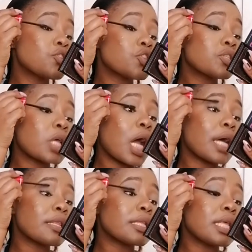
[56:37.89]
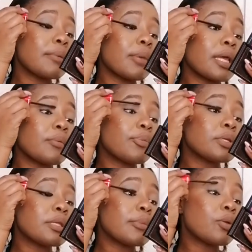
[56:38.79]
just gather them and
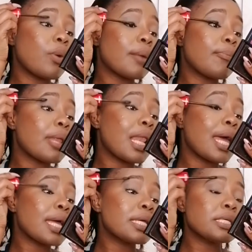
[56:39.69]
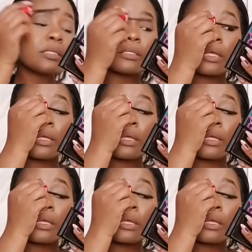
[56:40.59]
put them in one place.